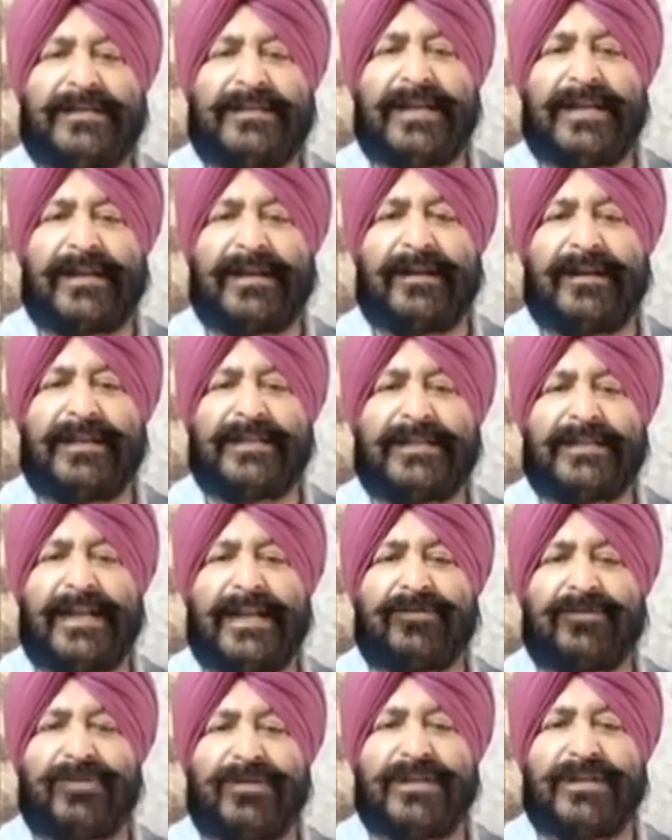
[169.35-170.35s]
terror-related
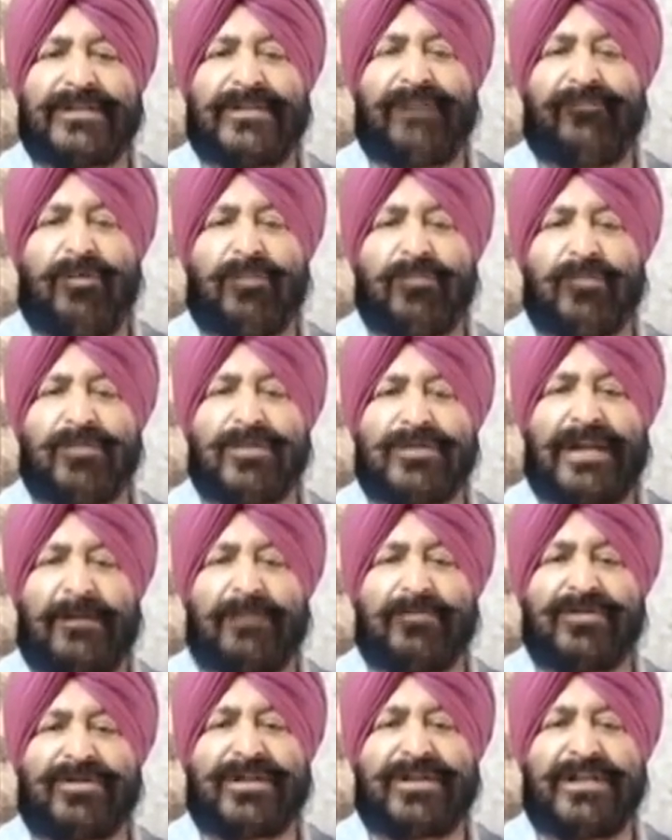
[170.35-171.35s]
activities have almost come
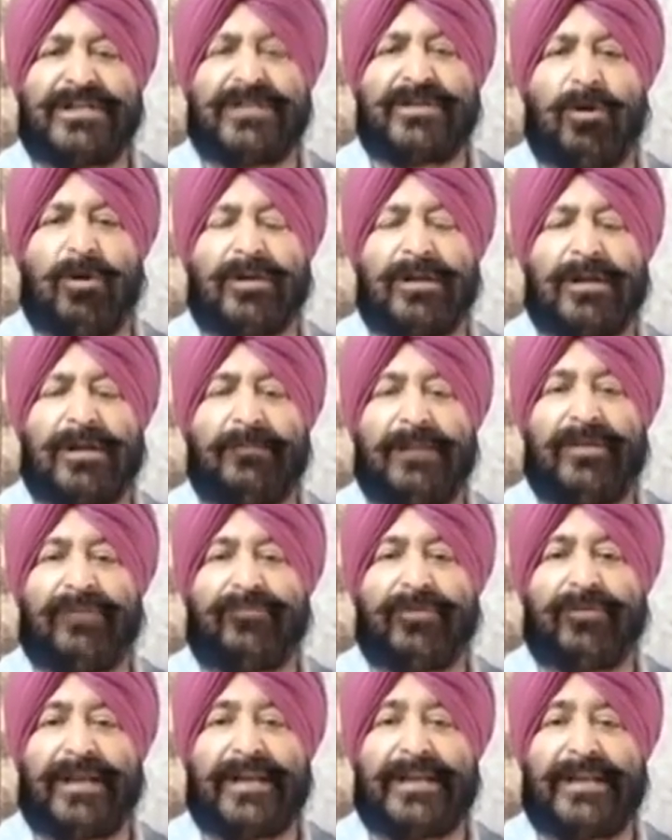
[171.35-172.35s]
to screeching halt in many
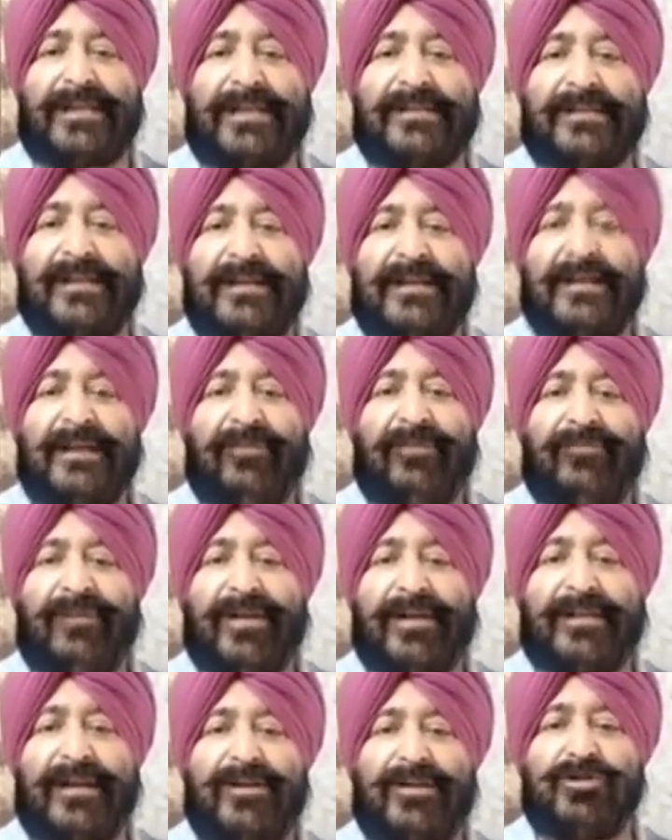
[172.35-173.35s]
of the areas where
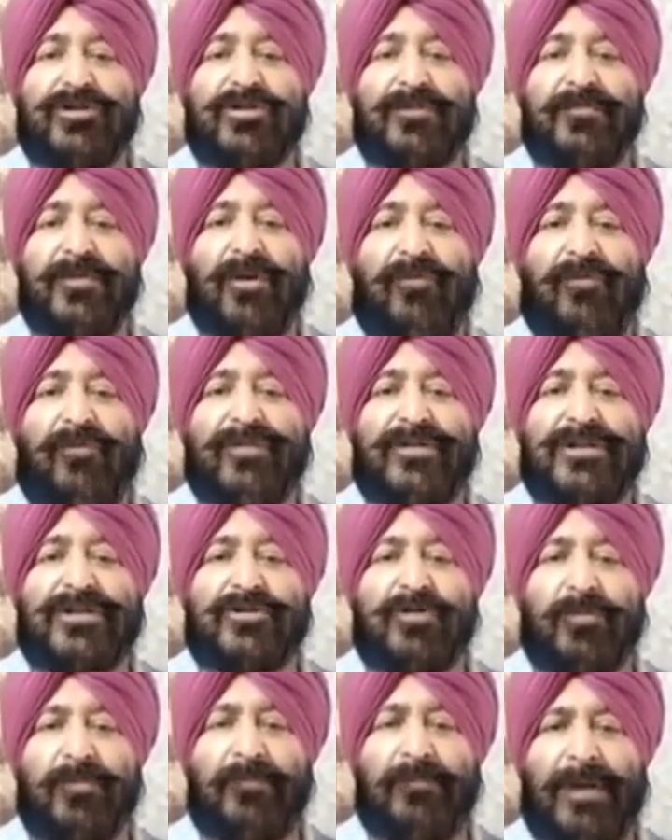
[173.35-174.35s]
there used to be often
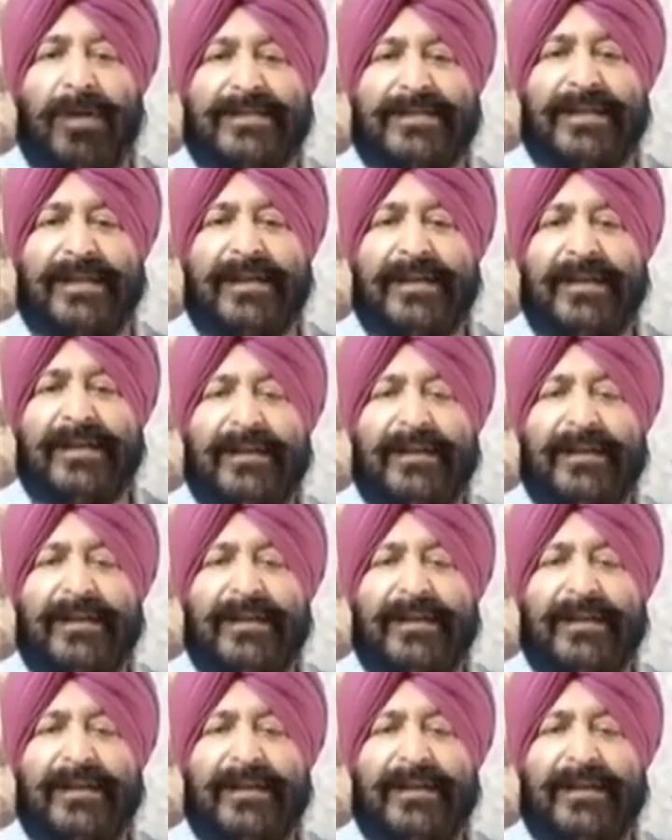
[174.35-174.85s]
stone pelting.